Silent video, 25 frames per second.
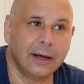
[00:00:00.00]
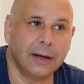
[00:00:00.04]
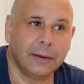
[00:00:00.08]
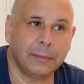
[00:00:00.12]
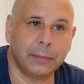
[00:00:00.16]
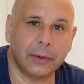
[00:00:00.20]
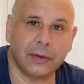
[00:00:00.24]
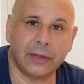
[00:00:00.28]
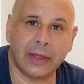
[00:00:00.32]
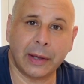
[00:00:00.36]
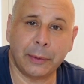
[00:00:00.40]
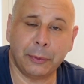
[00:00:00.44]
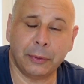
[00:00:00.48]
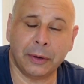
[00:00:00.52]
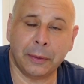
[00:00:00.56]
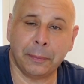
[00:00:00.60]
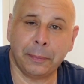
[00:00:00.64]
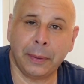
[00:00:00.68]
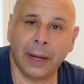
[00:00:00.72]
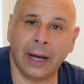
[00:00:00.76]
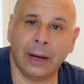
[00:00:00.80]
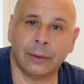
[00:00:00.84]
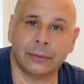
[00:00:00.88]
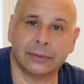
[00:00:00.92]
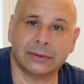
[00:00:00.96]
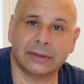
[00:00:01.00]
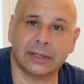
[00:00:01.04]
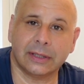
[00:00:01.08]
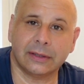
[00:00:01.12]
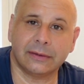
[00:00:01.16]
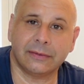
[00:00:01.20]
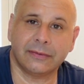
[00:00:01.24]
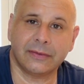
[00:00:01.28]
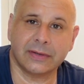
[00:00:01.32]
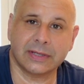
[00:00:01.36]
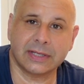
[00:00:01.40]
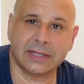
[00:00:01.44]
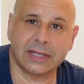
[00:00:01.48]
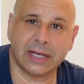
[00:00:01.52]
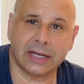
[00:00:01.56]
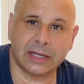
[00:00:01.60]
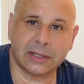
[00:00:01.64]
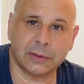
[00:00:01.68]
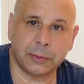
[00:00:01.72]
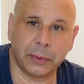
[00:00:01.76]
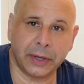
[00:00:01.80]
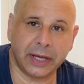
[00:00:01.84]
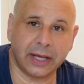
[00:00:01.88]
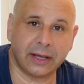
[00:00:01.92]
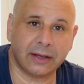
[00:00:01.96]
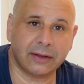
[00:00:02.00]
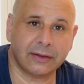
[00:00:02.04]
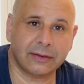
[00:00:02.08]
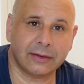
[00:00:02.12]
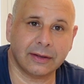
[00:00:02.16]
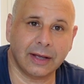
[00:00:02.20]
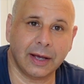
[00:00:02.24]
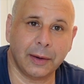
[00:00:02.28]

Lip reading: But they were impounded for 6 weeks.